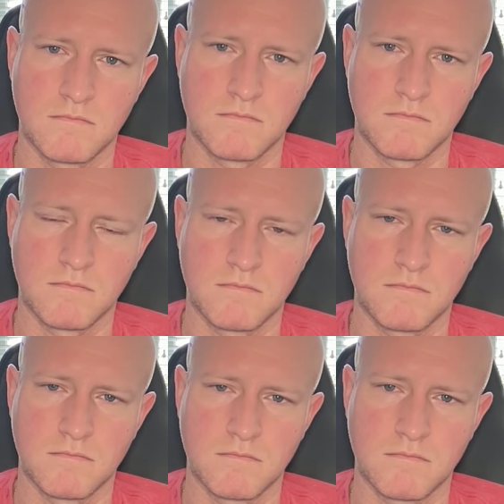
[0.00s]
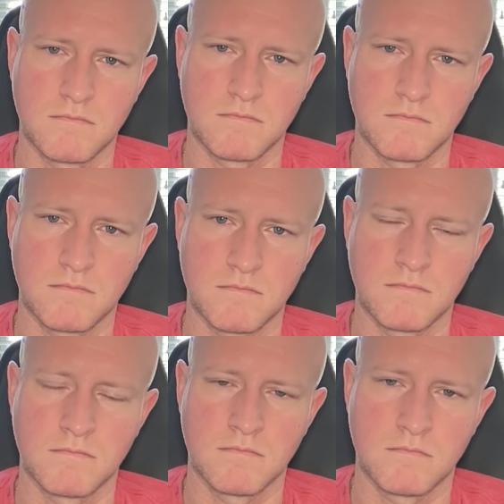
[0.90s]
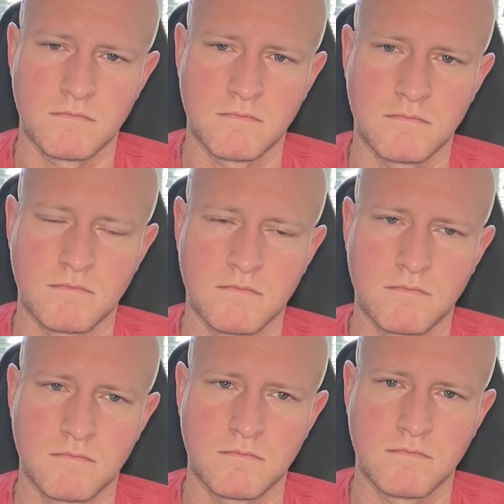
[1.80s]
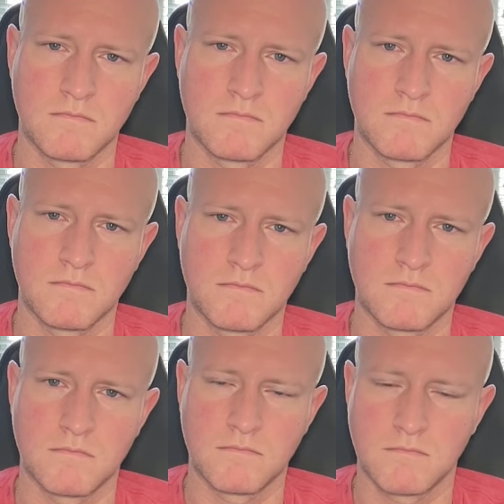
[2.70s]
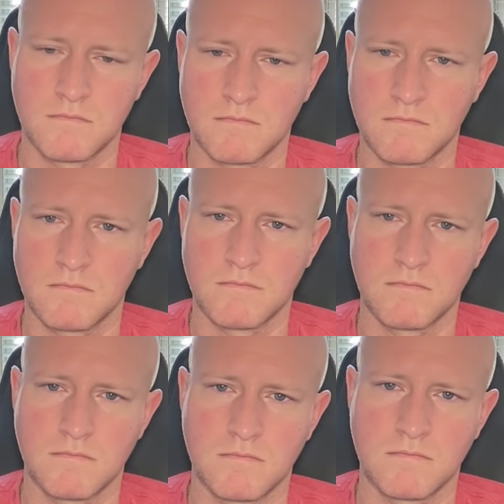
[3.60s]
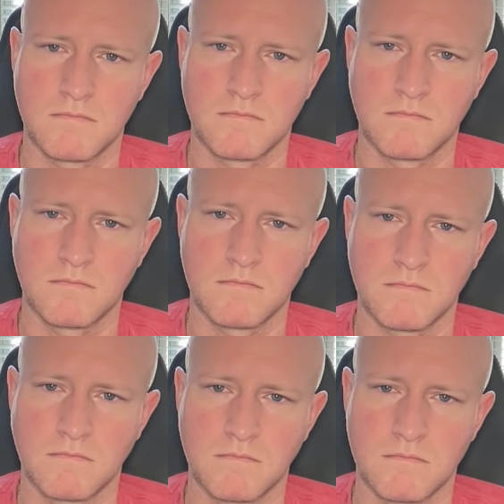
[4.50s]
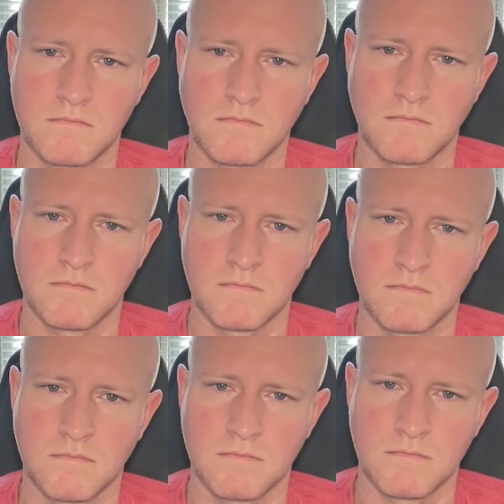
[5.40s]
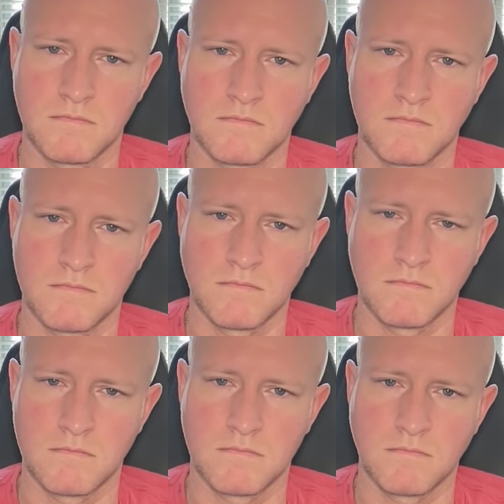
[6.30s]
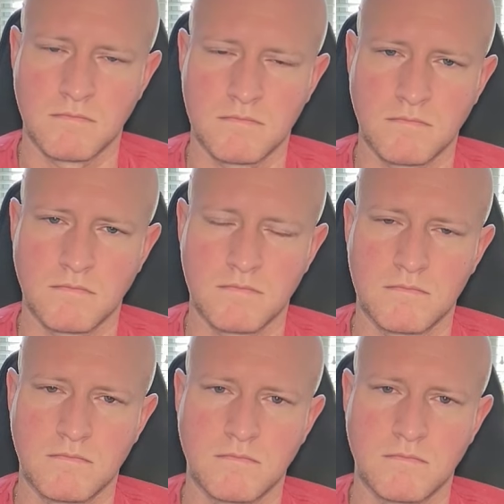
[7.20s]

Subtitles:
The person shown says nothing.